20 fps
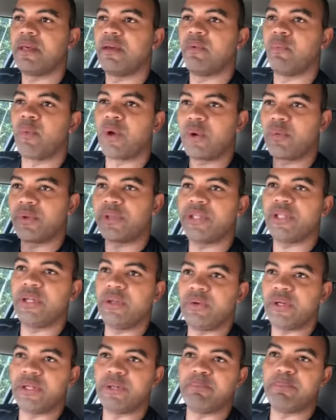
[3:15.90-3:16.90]
work with you
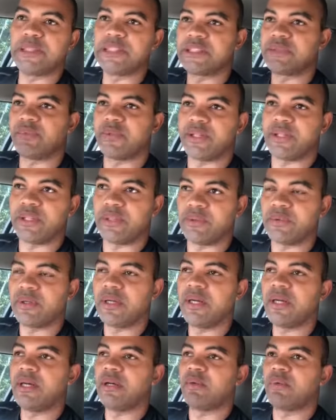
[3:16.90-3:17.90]
and do business with you,
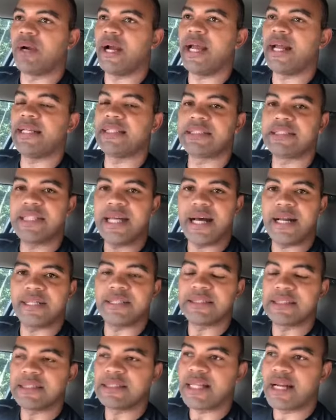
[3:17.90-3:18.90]
right? And it's
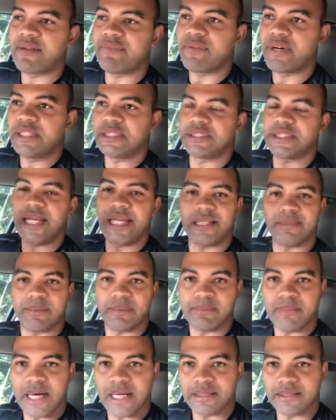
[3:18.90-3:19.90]
just not a very scalable
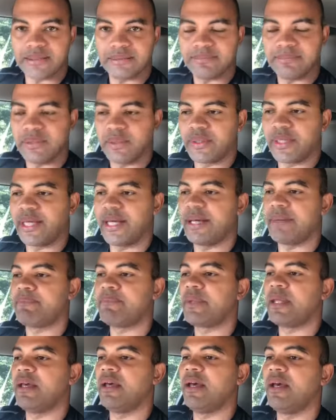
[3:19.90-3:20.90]
model. Okay,
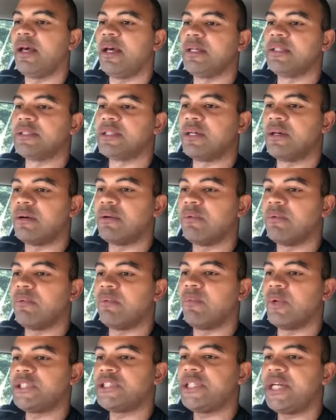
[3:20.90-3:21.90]
so
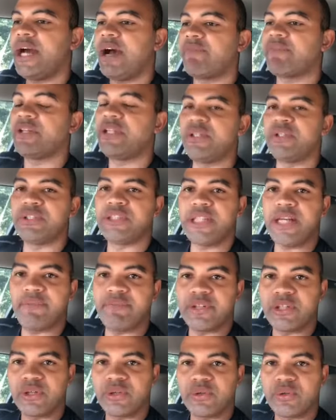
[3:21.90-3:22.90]
what you have to do is you have
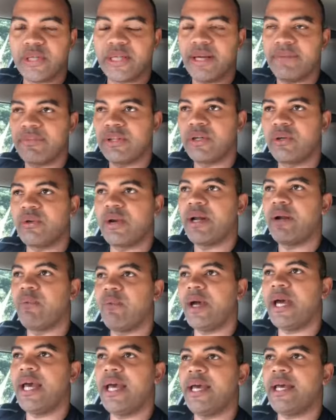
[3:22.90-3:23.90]
to create a
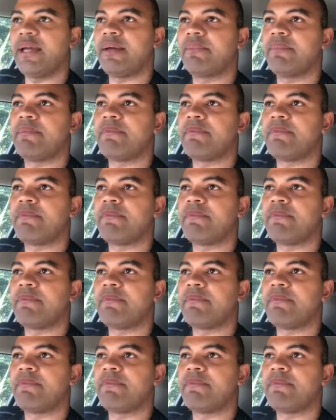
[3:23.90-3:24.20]
way